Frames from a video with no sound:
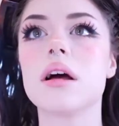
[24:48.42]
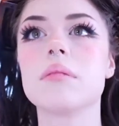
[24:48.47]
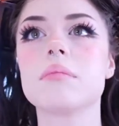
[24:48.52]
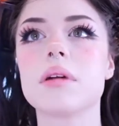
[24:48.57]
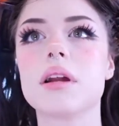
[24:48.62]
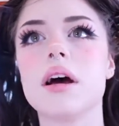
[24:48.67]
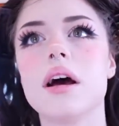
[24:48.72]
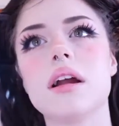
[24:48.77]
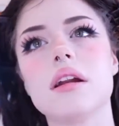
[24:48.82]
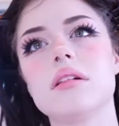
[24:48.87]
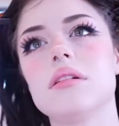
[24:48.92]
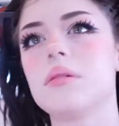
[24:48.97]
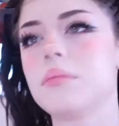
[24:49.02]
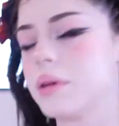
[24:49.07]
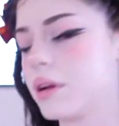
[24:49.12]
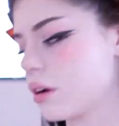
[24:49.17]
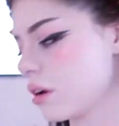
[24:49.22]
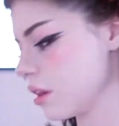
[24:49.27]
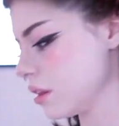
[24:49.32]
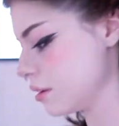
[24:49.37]
I'm gonna add a little
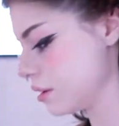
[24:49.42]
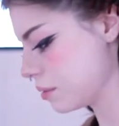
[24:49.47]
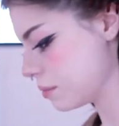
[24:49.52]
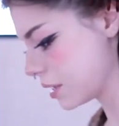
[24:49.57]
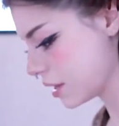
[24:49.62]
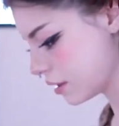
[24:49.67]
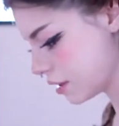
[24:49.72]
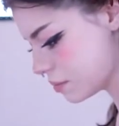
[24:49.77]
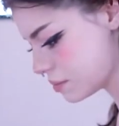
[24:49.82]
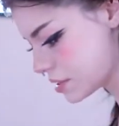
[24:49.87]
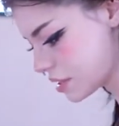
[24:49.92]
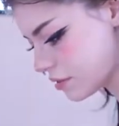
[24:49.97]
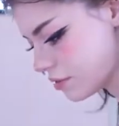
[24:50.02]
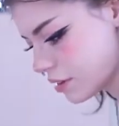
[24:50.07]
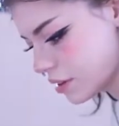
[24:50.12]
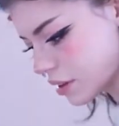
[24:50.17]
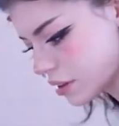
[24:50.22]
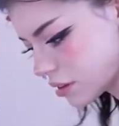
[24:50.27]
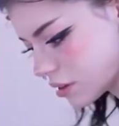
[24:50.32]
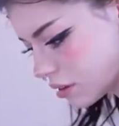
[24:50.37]
bit of color to my lips. I
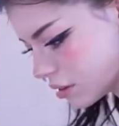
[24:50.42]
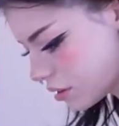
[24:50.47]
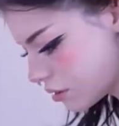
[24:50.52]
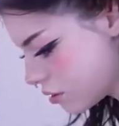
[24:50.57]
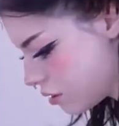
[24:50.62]
feel like they're